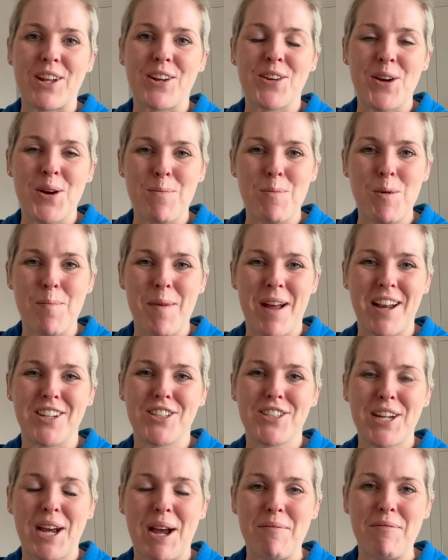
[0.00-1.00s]
No more
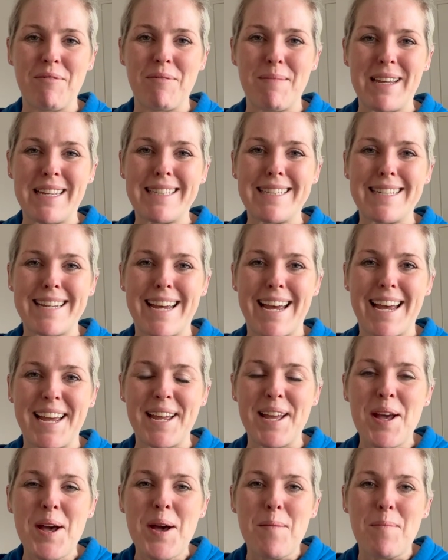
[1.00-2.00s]
bench time for me today.
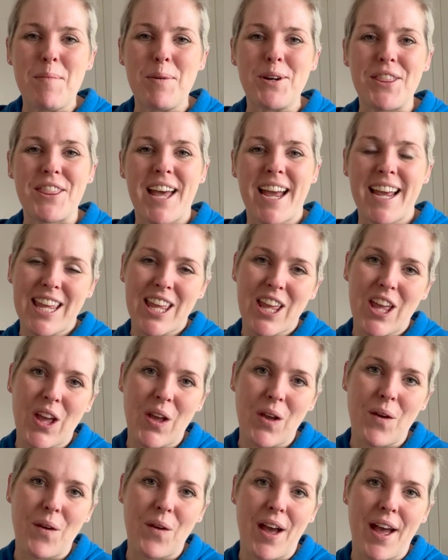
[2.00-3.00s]
But thank
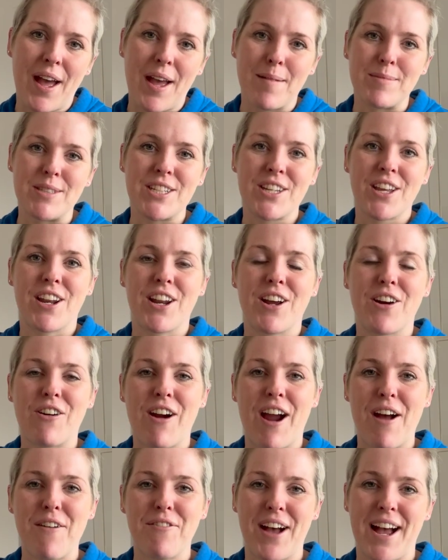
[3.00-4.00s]
you to
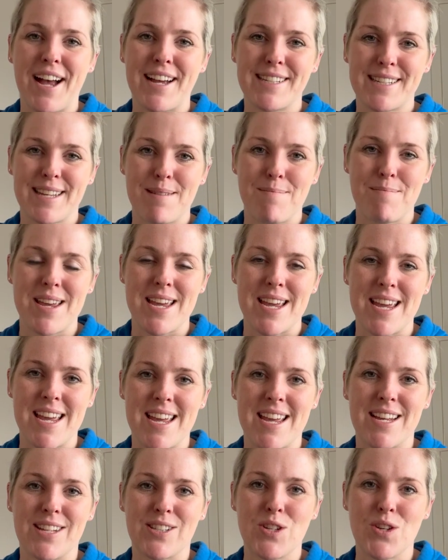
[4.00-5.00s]
Kernowcraft for asking
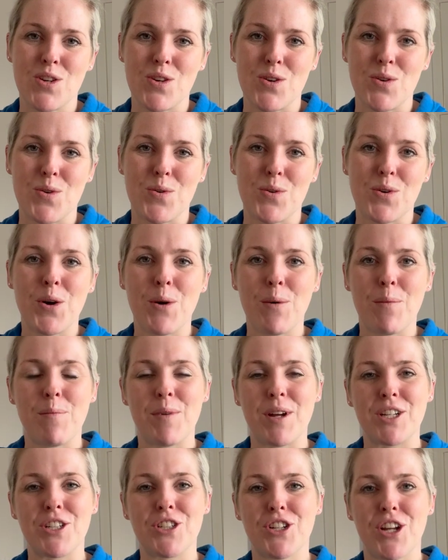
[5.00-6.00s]
me to come
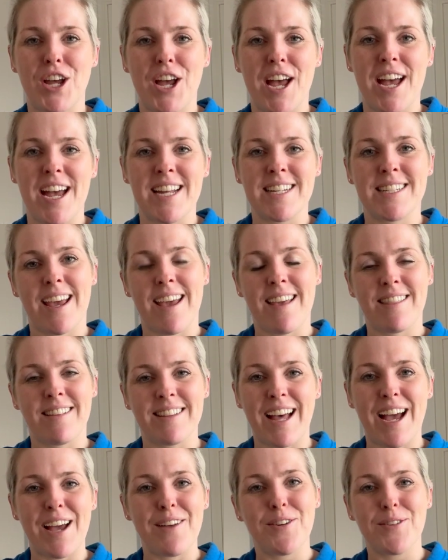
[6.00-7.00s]
and share a day in the
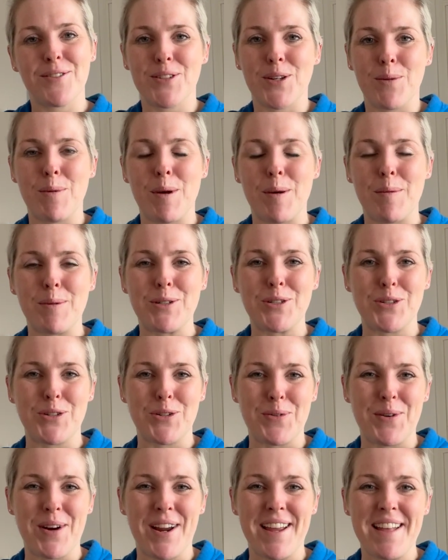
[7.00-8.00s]
life of Soul Purpose
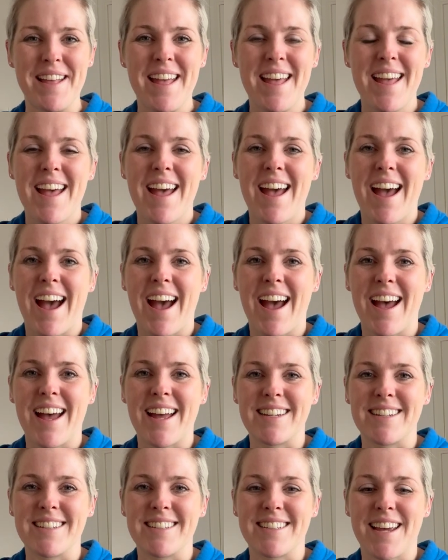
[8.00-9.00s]
Jewellery.
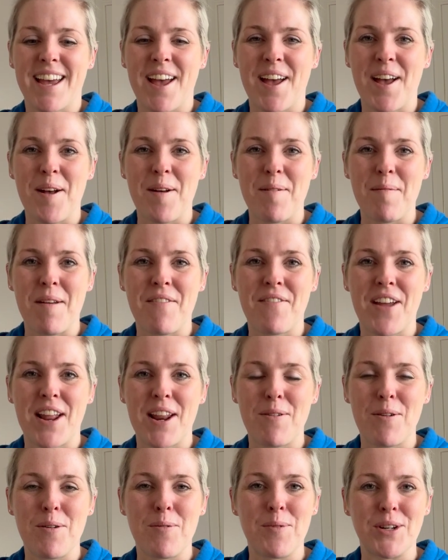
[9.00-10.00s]
And if
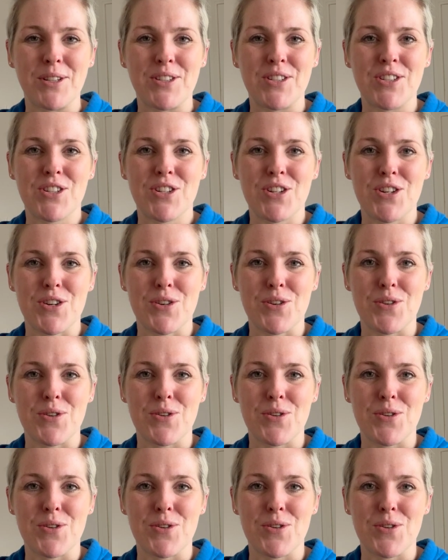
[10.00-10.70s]
anyone wants to